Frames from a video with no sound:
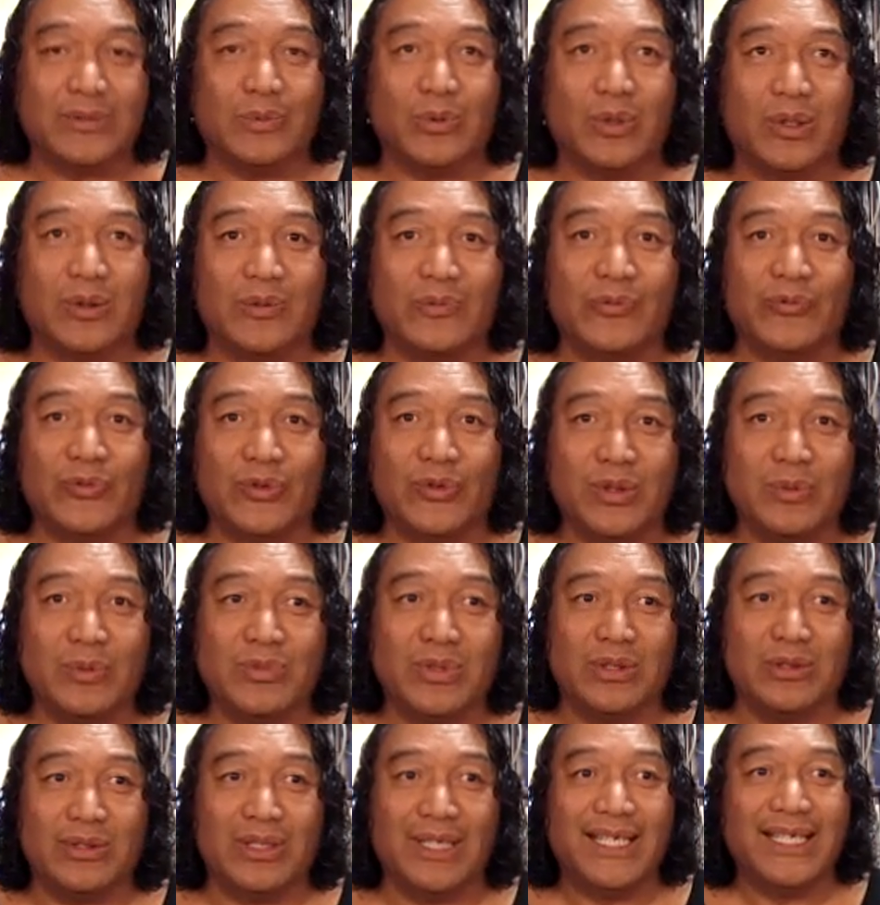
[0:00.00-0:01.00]
will confirm
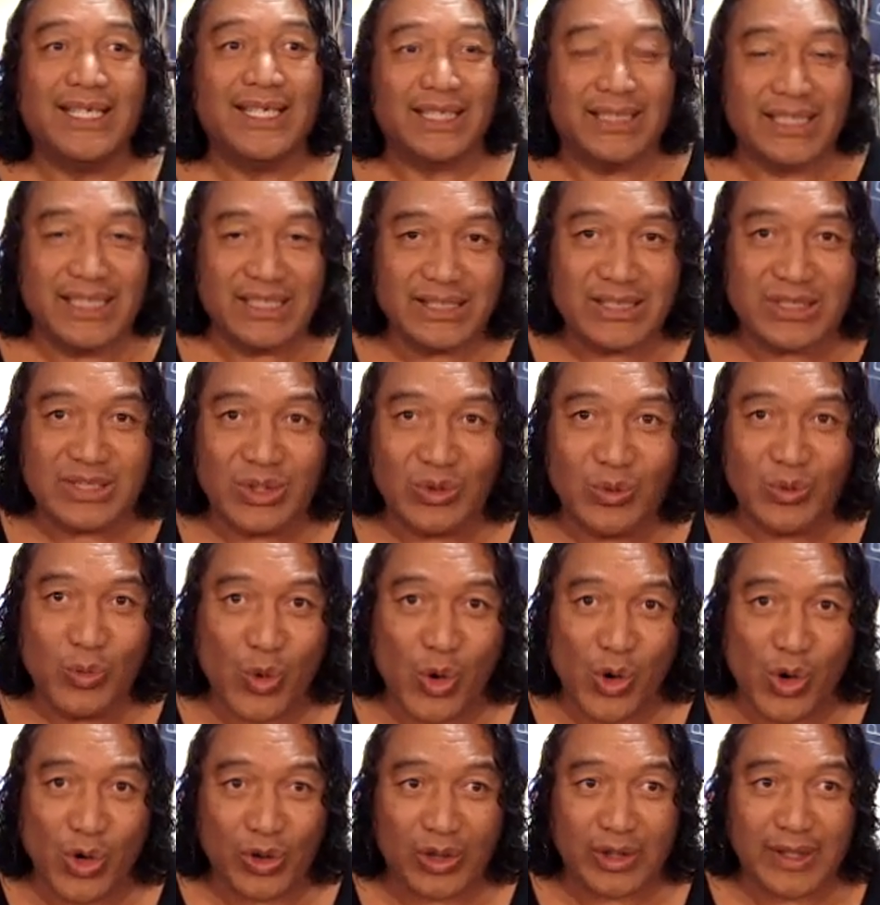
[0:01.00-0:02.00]
you. This is the
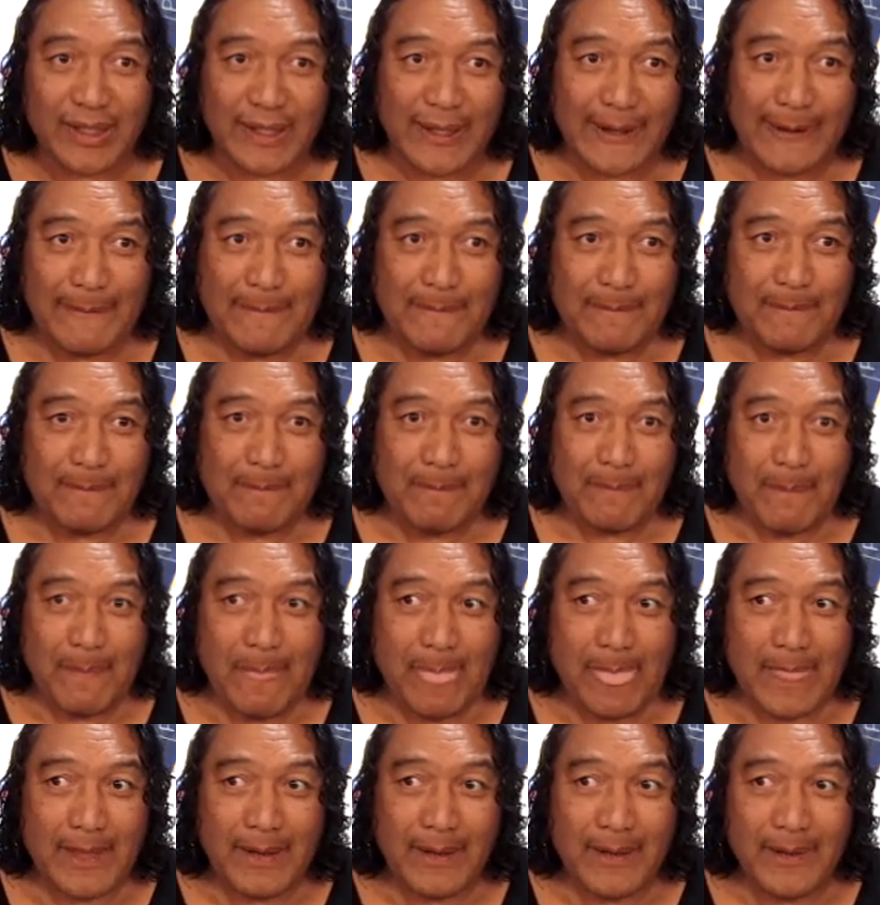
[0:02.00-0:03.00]
walk.
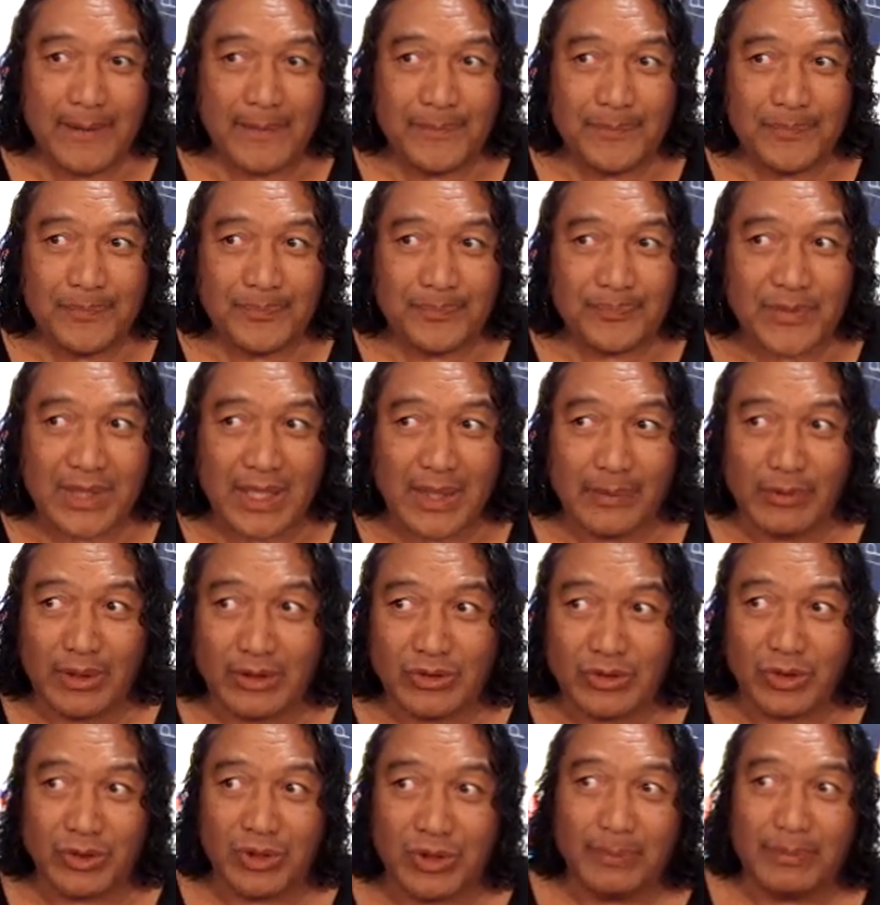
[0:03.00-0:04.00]
I'm
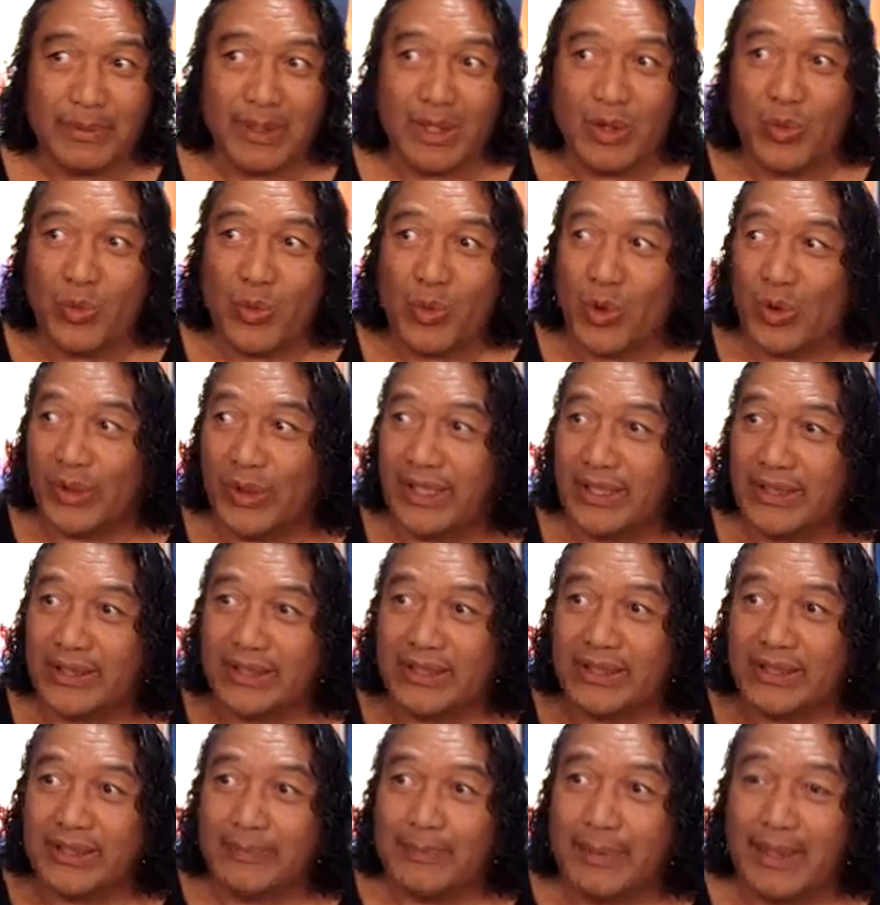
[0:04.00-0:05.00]
not talking about walking
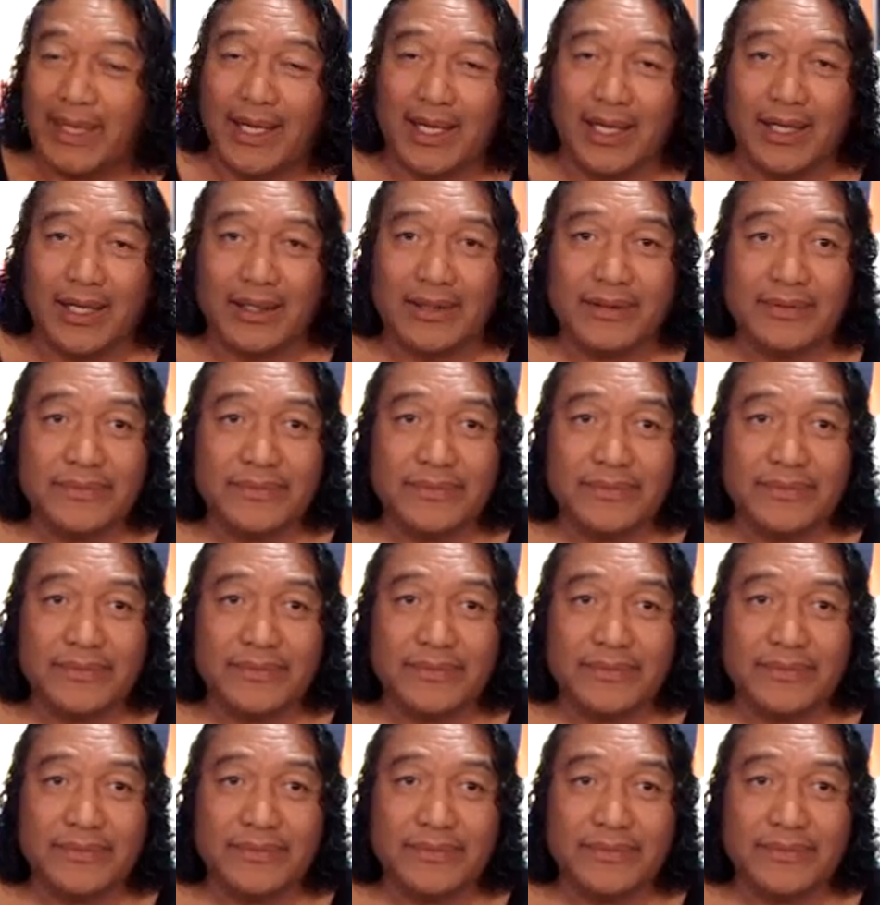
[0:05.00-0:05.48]
to the bar,